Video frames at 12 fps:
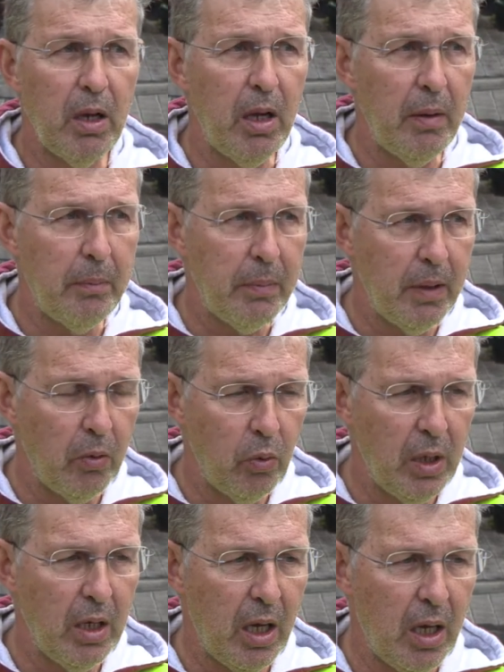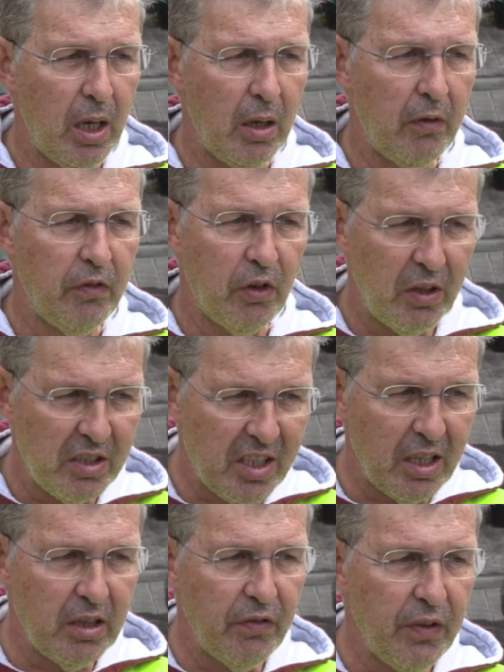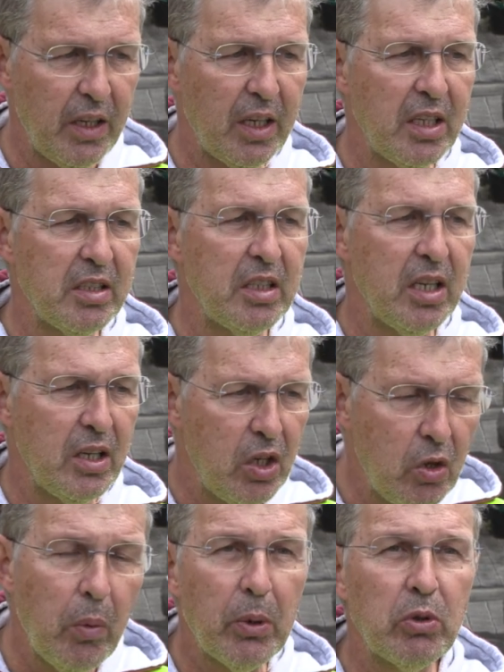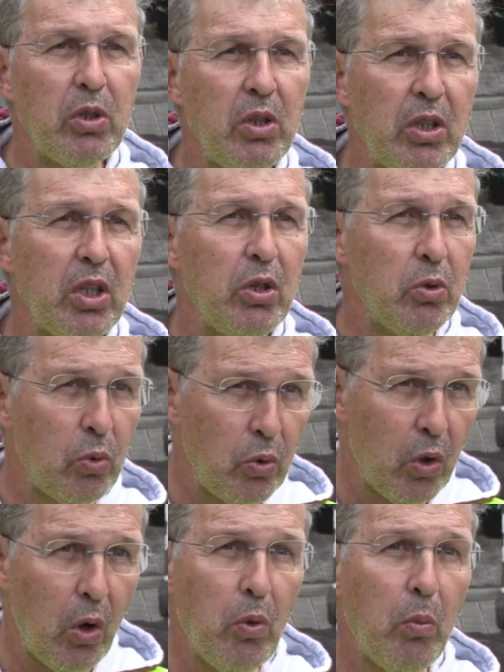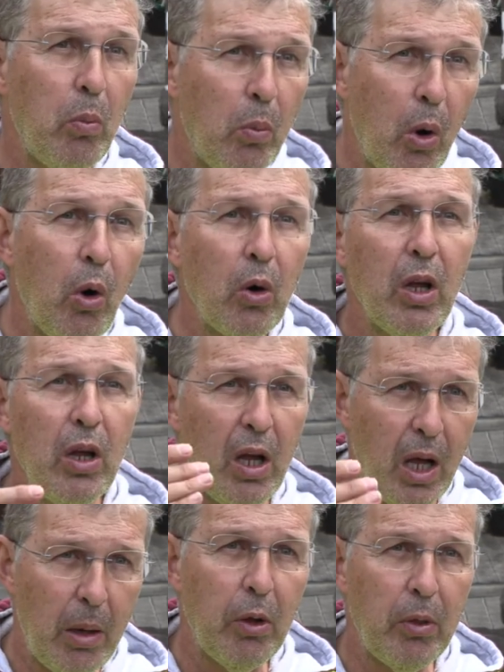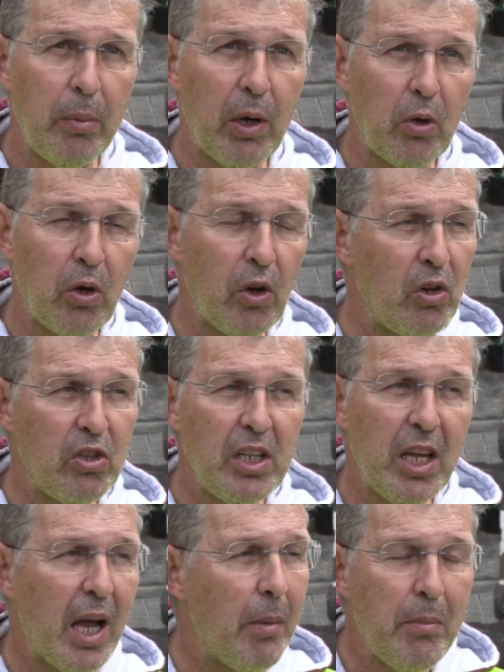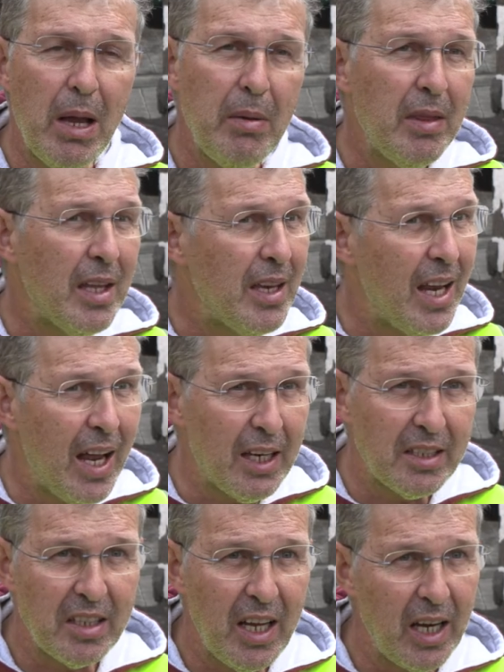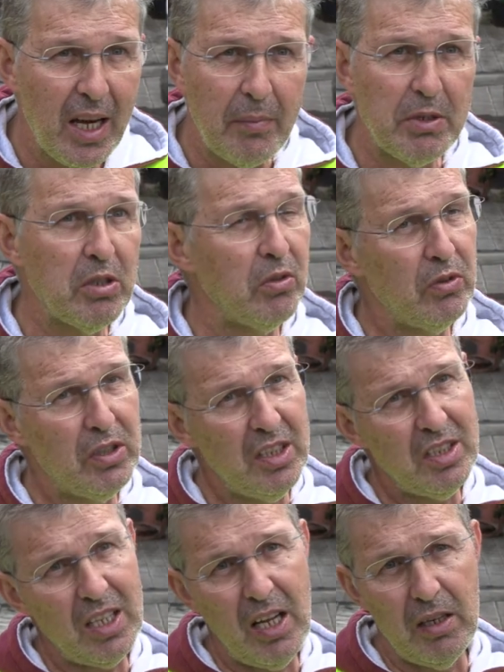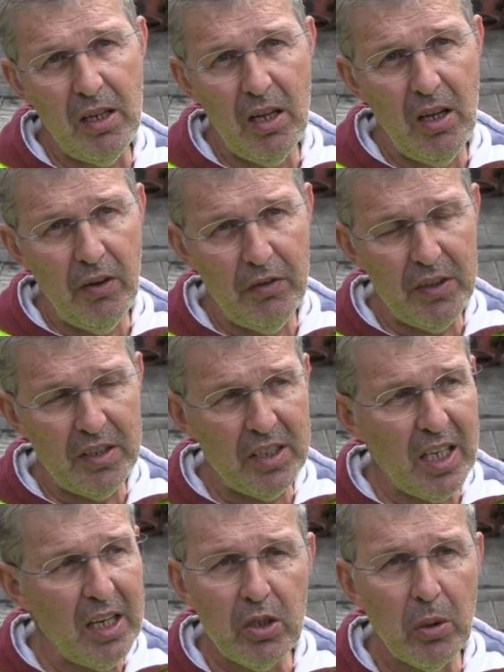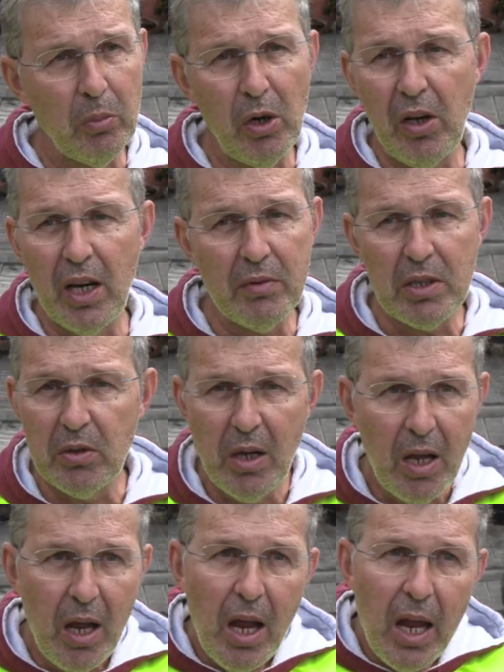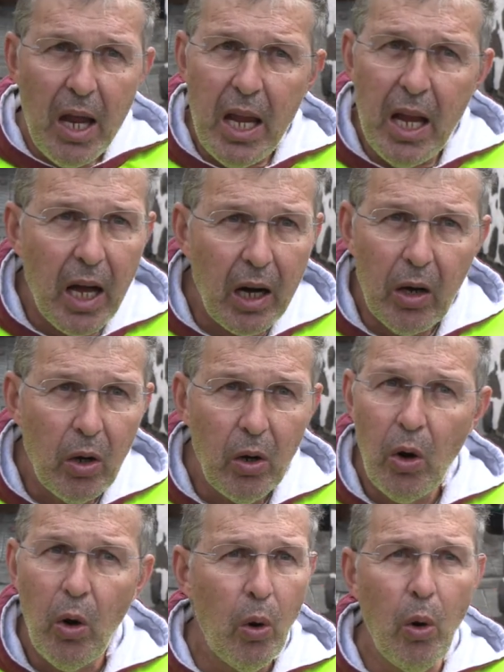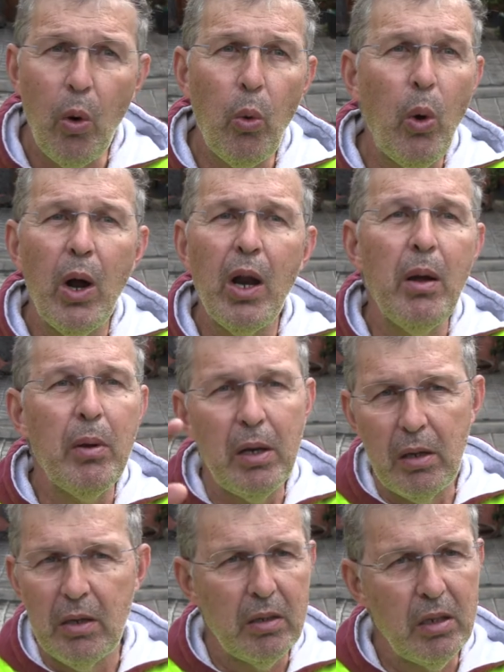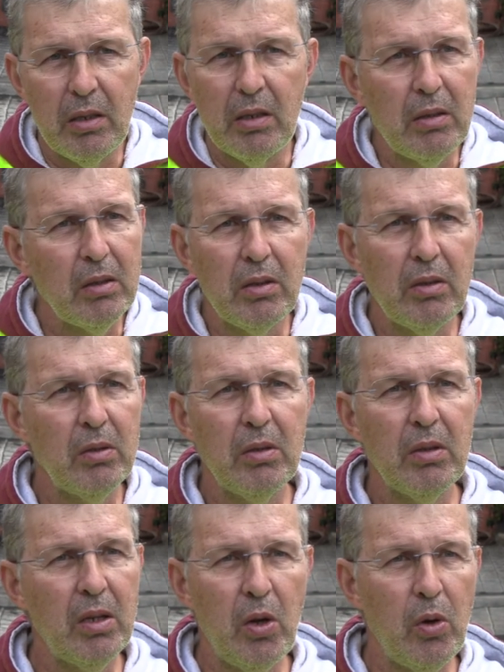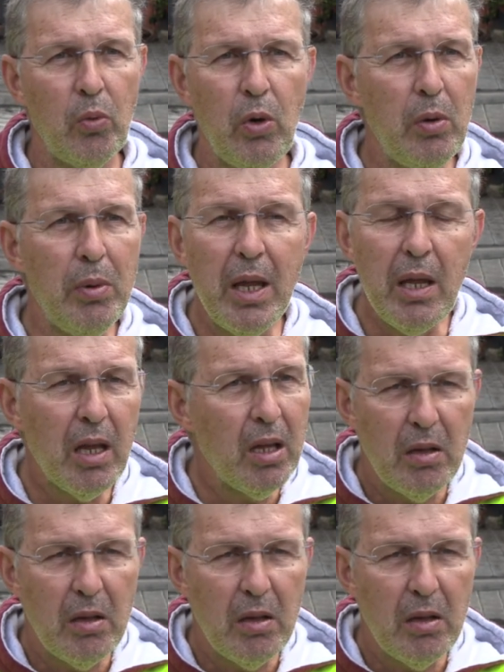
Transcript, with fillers: are uh, we are, for the scientific, it's the new opportunity to know more about the volcanology. And maybe the next eruption of this kind of a strike stromboli eruption here or wherever uh, will be,